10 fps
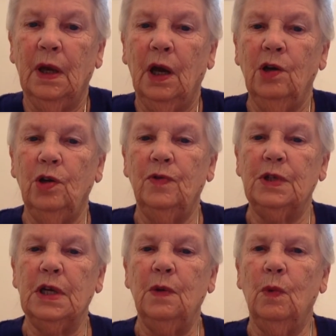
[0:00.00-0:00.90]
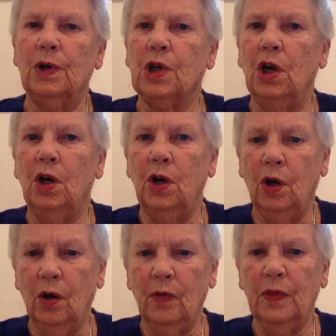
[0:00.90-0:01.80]
and you've seen what a
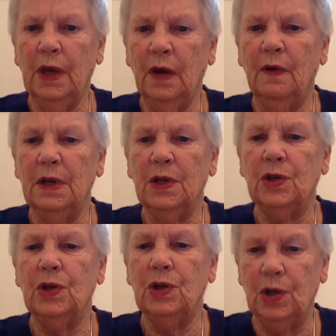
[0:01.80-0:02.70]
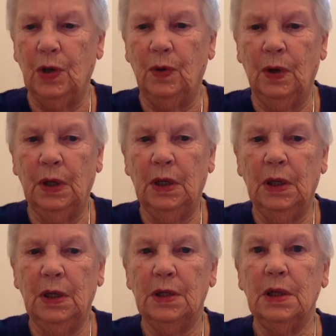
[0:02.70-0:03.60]
lot there is to do
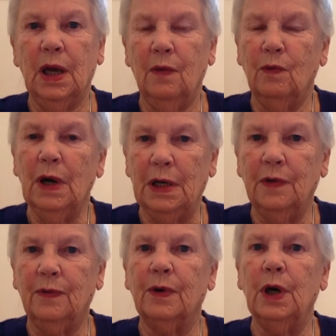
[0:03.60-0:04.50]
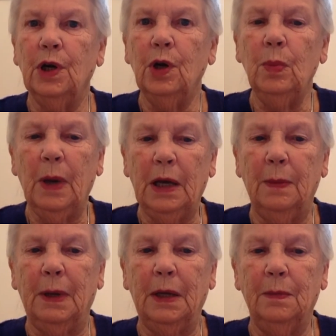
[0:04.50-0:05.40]
to get ready for a new
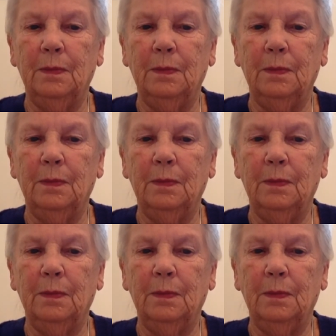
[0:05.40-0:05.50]
baby.